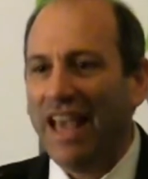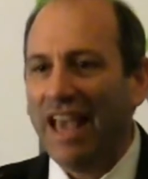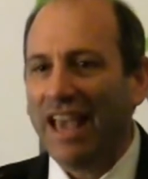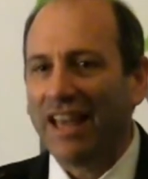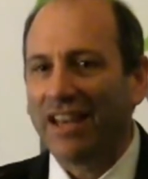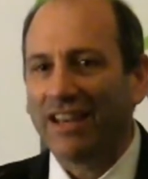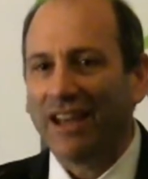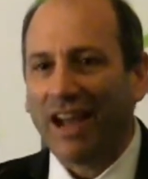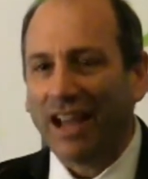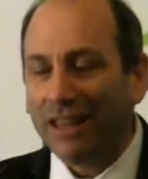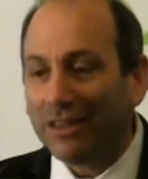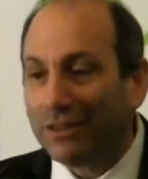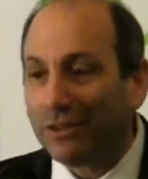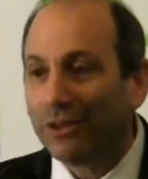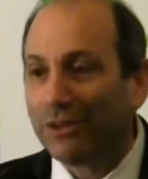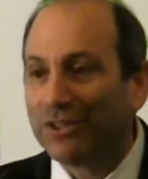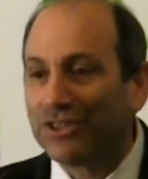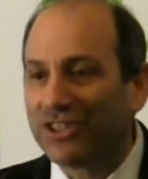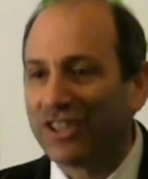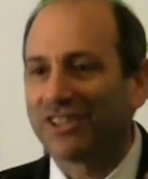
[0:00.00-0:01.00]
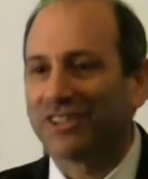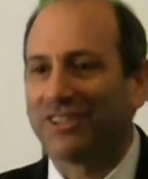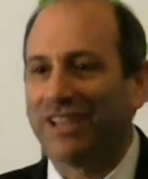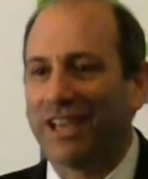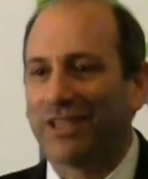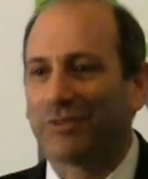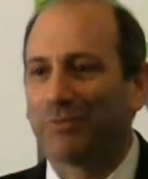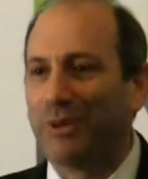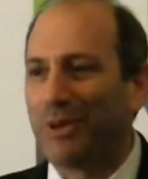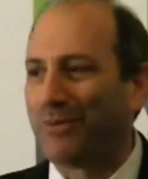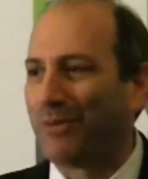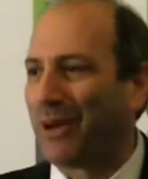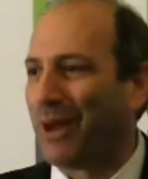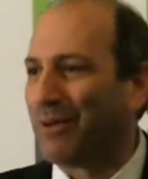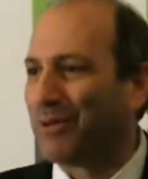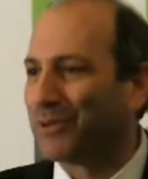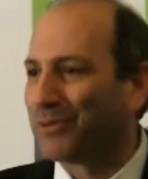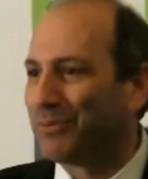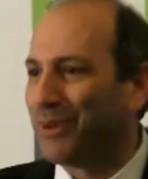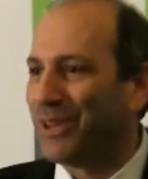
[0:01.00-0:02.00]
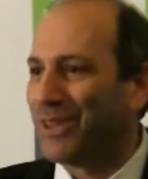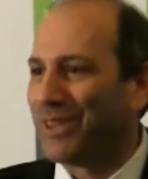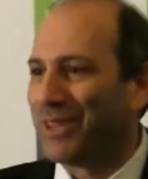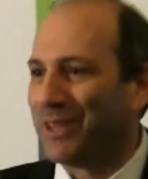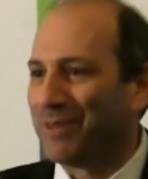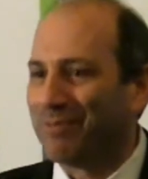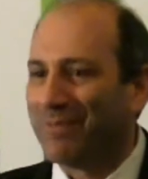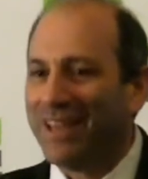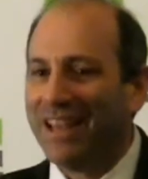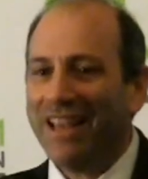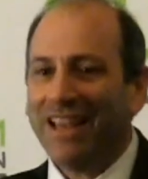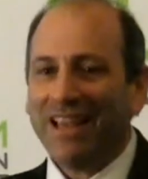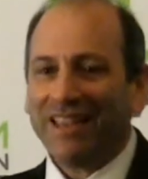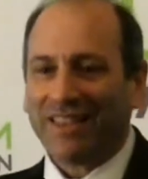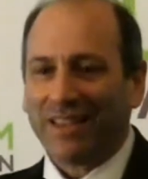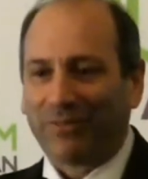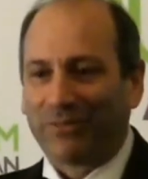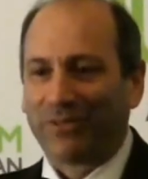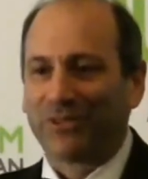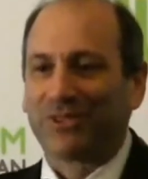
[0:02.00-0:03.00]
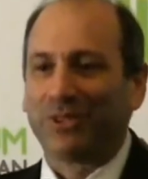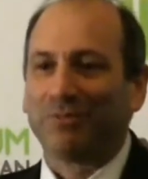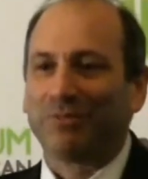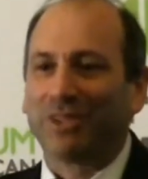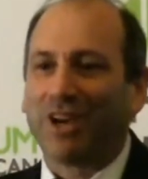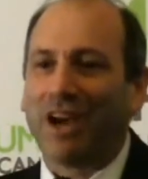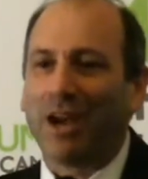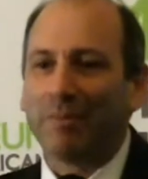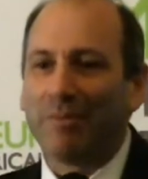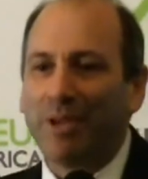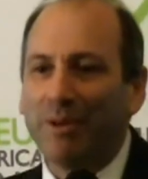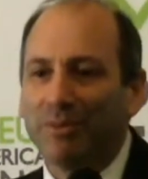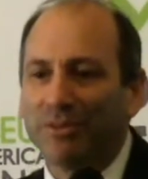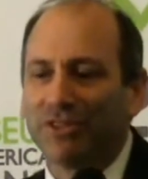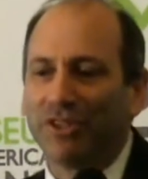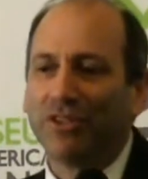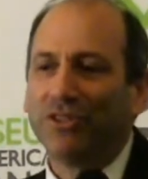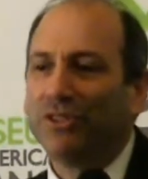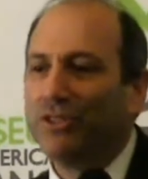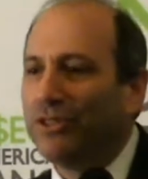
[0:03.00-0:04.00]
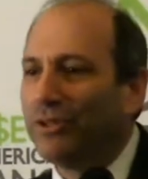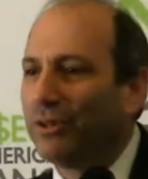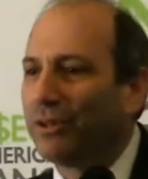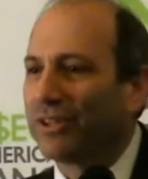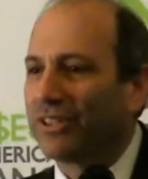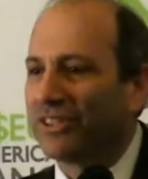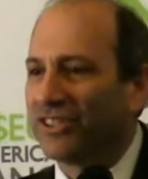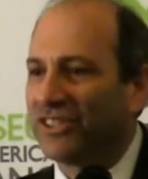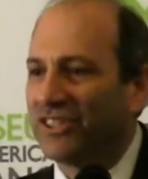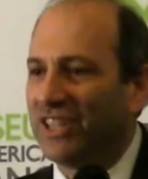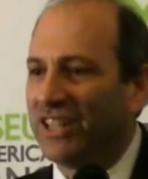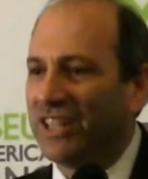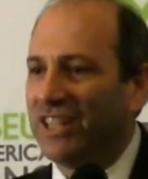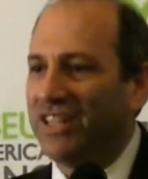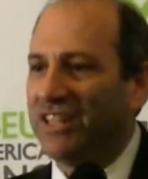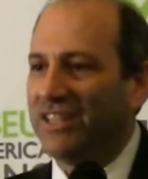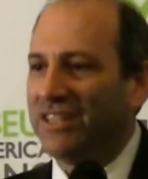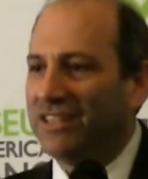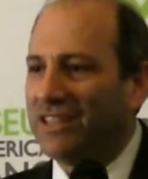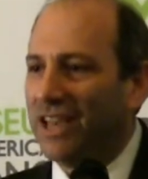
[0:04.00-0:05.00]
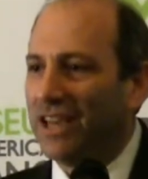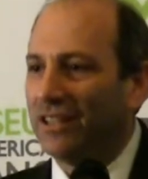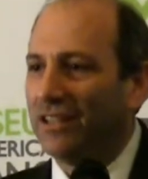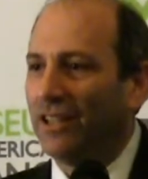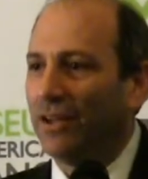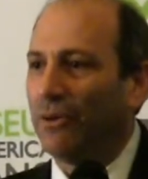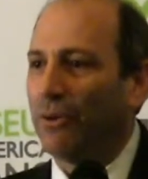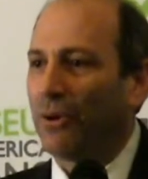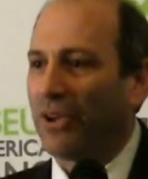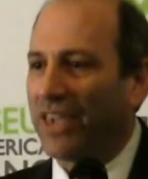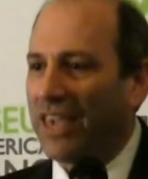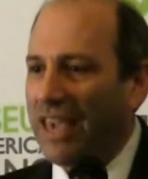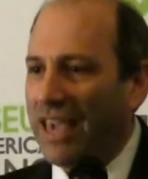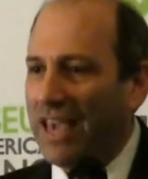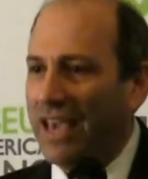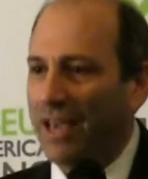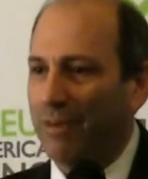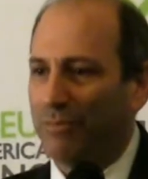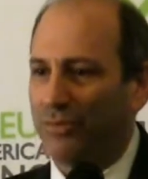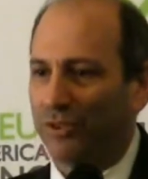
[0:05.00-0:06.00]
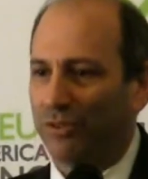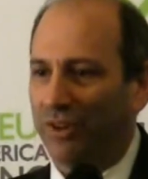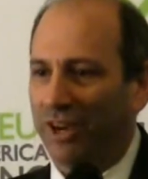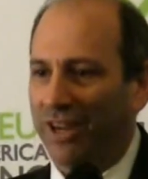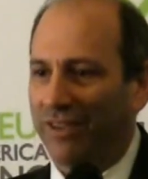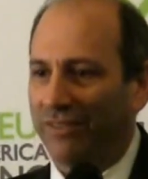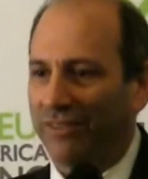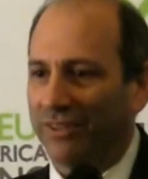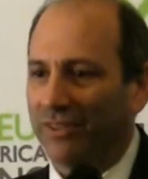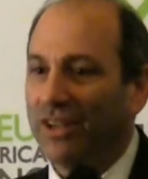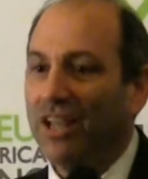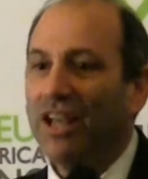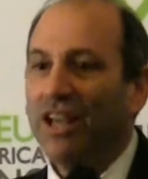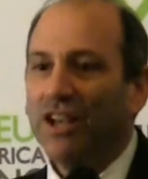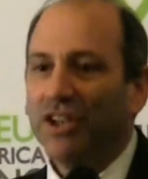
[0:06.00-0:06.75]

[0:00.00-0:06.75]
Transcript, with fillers: And I learned just last week when I was with him that for some time he was a New York City yellow cab driver.